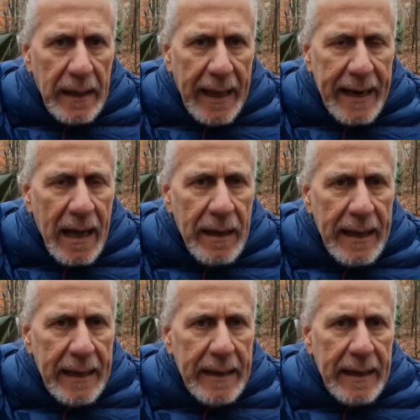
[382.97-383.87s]

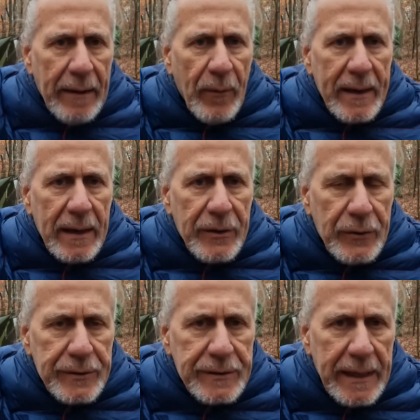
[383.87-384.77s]
and what I'll
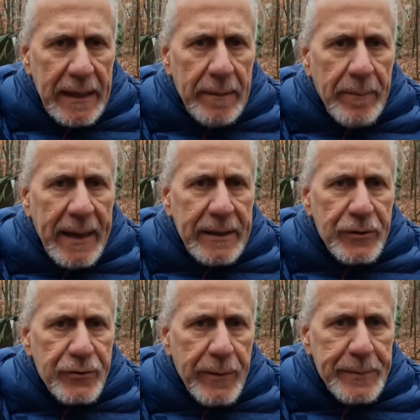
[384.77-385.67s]
do is in my
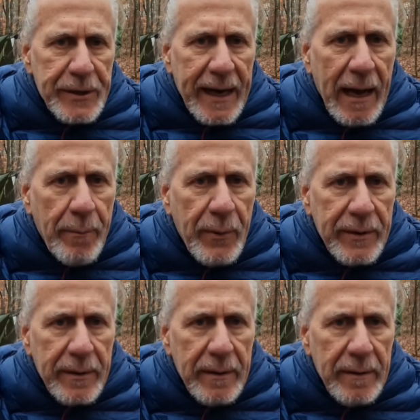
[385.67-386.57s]
description I'll
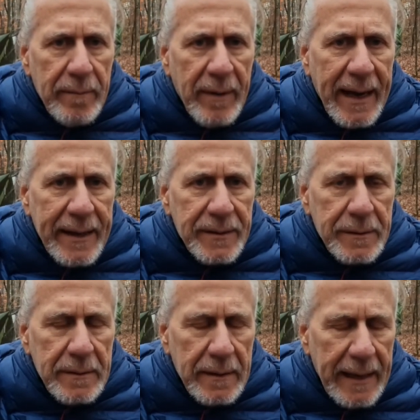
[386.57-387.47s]
put my
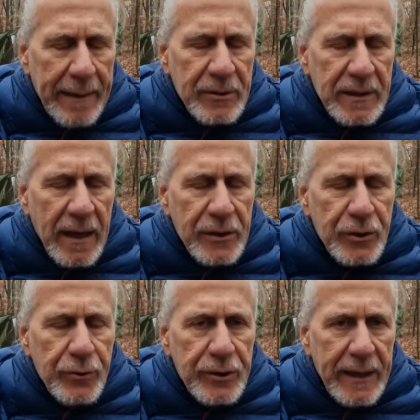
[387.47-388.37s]
Amazon
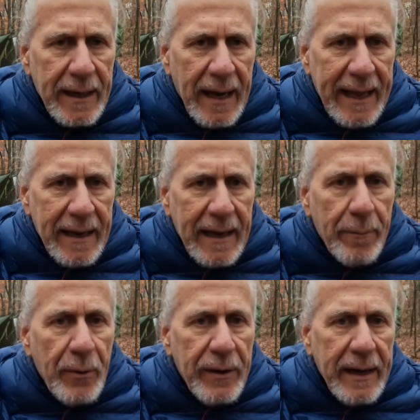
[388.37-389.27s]
associated link.
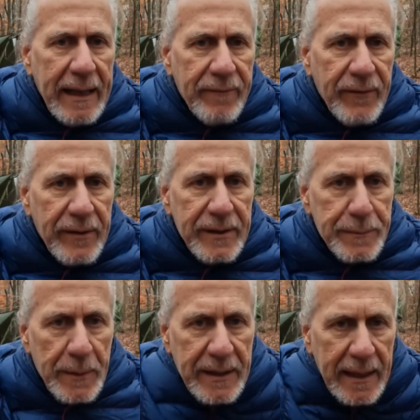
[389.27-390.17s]
I'll put it in for this
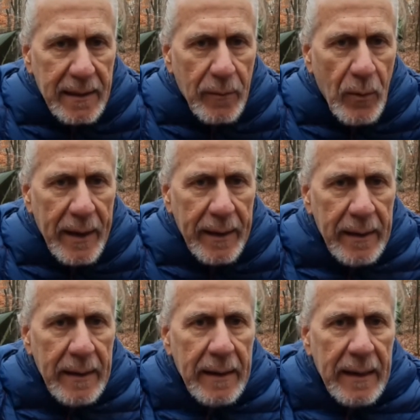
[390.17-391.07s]
particular one
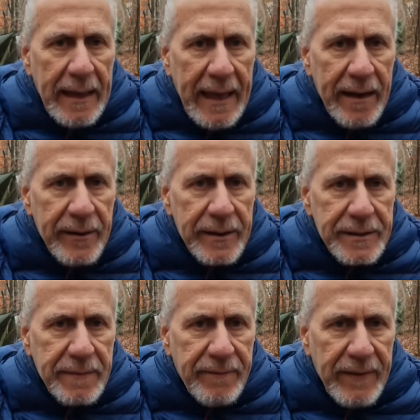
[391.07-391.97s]
here
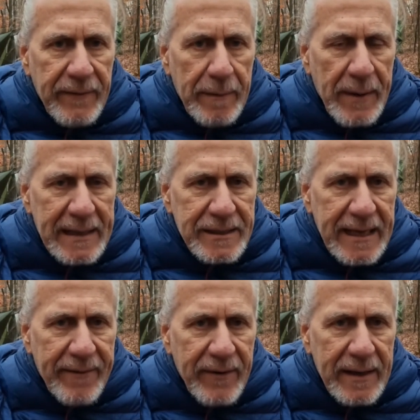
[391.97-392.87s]
that's 50 by
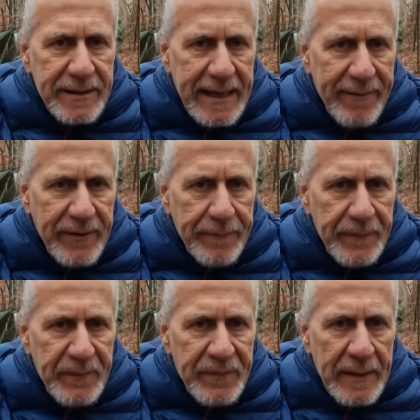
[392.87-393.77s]
77,
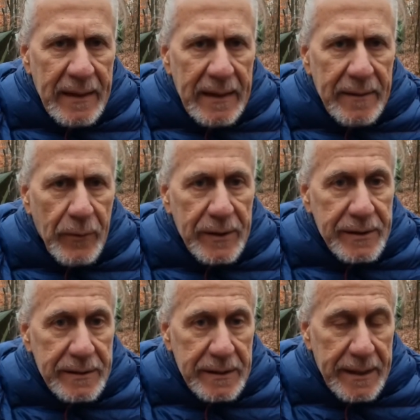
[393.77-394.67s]

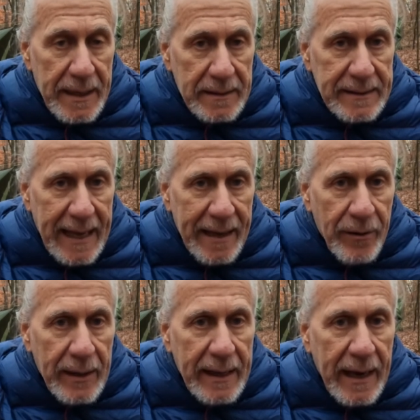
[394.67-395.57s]
which is the duck
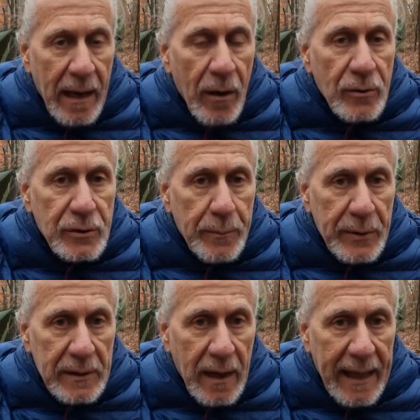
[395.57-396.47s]
down, and I'll also
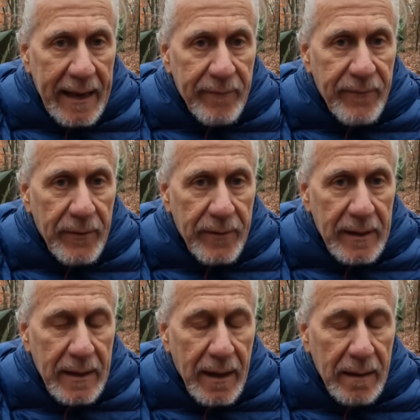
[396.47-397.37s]
put the link for
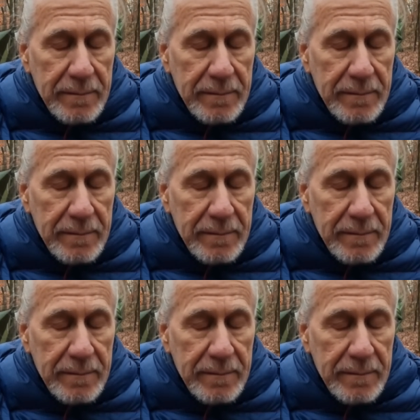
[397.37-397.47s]
the